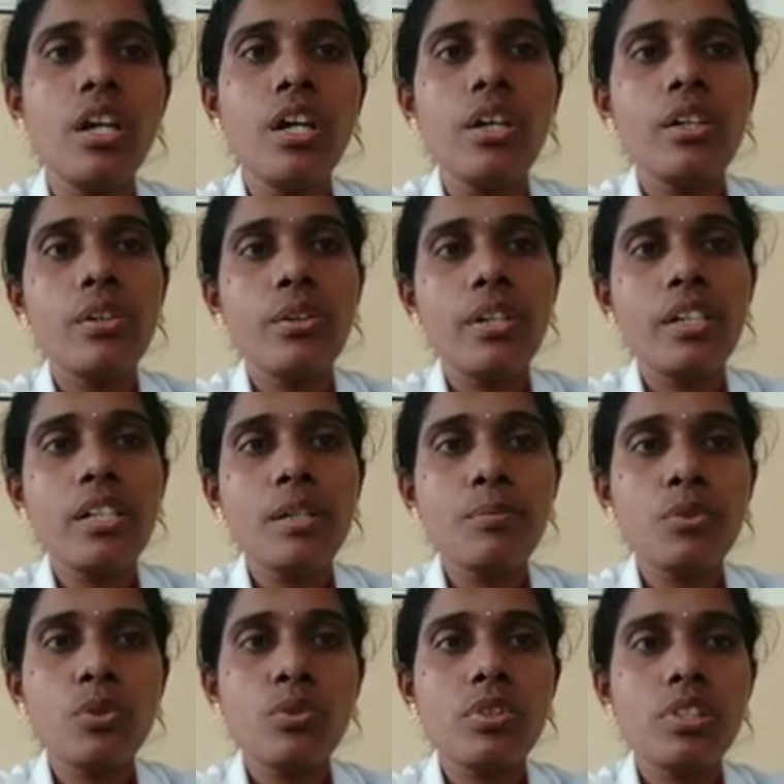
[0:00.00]

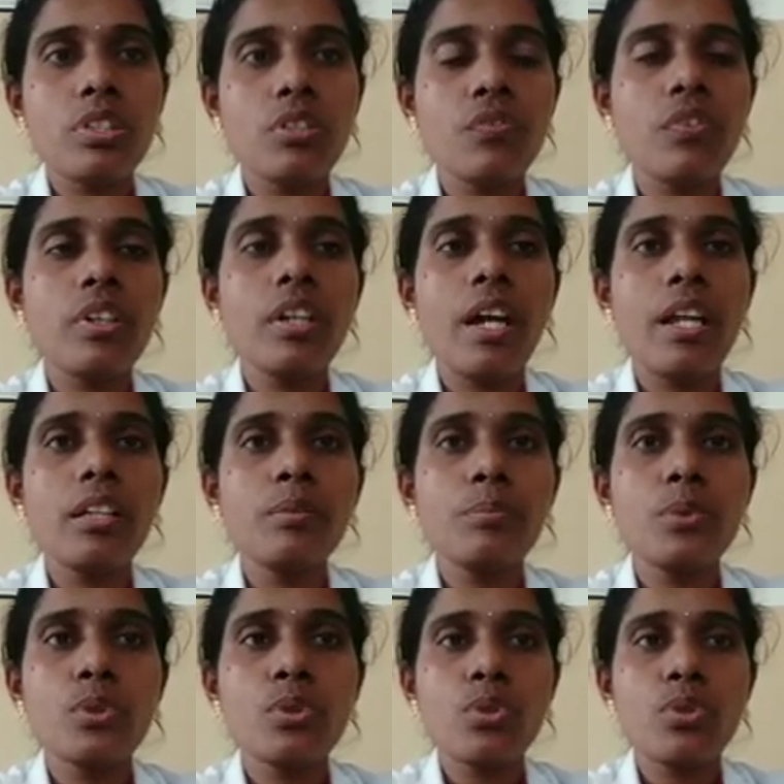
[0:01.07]
uranium-235 and
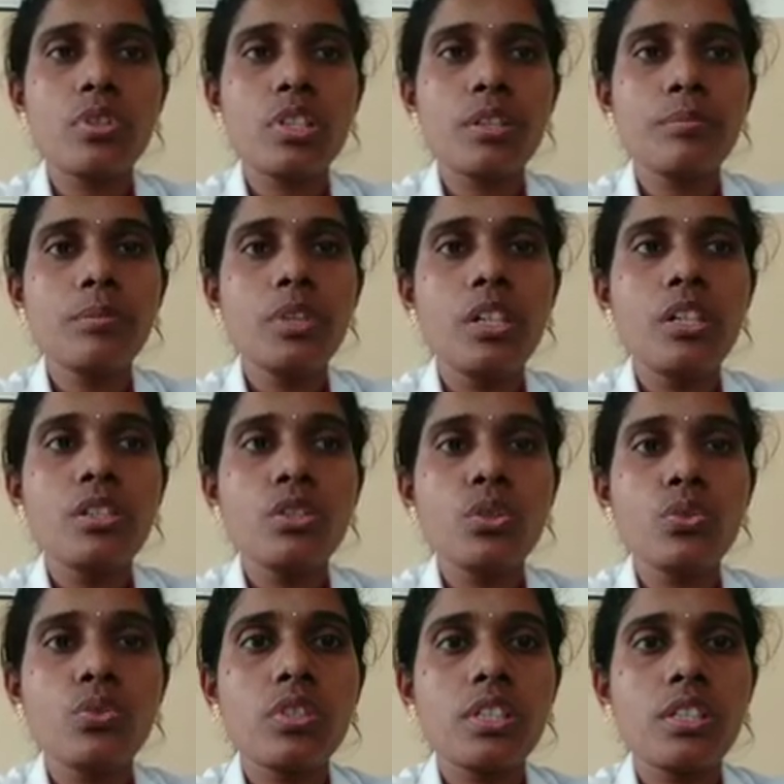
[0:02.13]

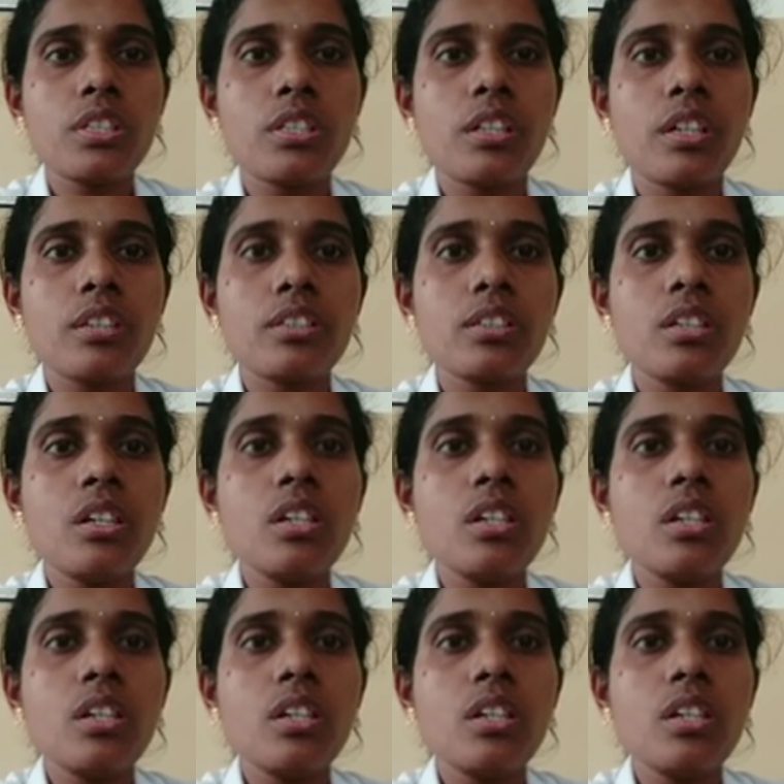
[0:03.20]
plutonium-239.